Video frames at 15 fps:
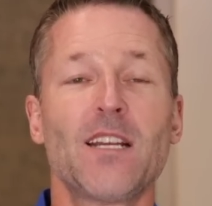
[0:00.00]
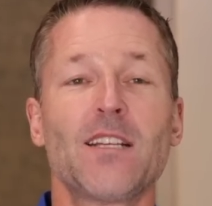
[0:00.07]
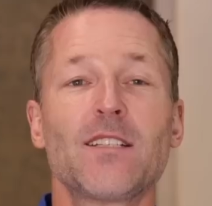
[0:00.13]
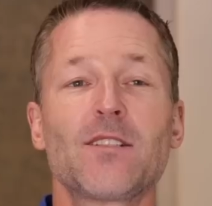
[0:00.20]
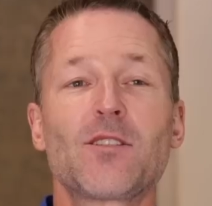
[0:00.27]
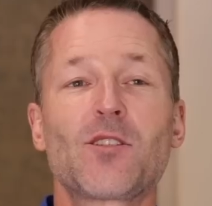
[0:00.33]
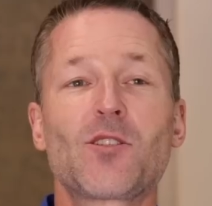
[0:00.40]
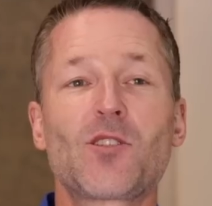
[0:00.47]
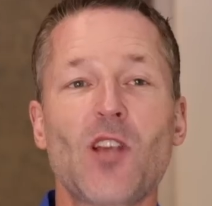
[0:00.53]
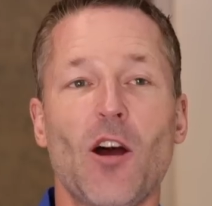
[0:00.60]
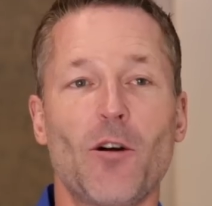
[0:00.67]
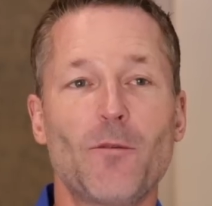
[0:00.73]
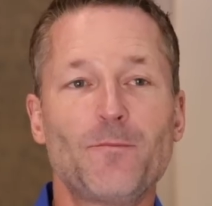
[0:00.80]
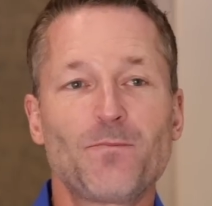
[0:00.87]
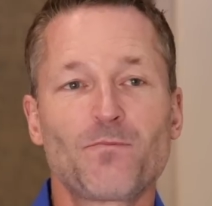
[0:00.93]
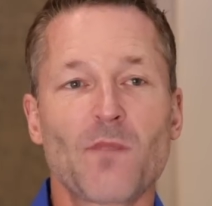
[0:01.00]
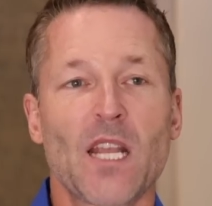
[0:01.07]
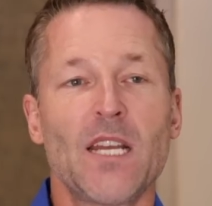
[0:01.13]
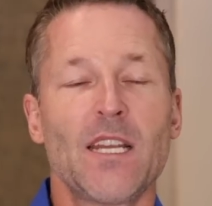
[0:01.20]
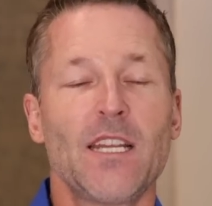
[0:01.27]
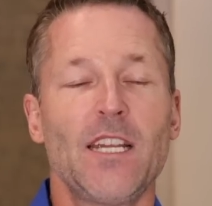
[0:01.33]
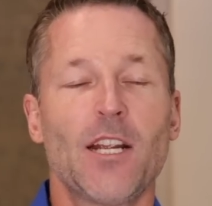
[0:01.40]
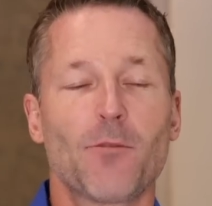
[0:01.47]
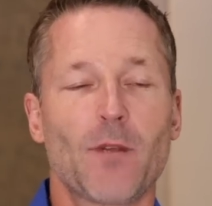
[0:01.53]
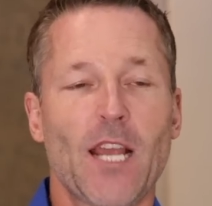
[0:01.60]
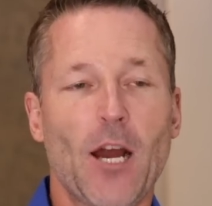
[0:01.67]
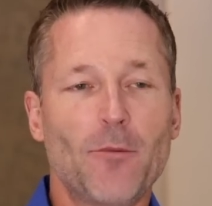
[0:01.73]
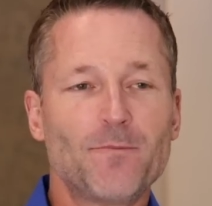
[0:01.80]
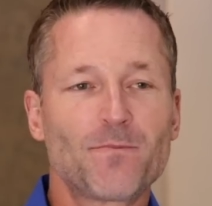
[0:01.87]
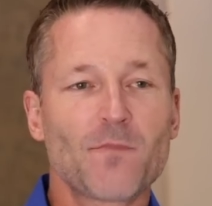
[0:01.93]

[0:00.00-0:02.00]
So here we go.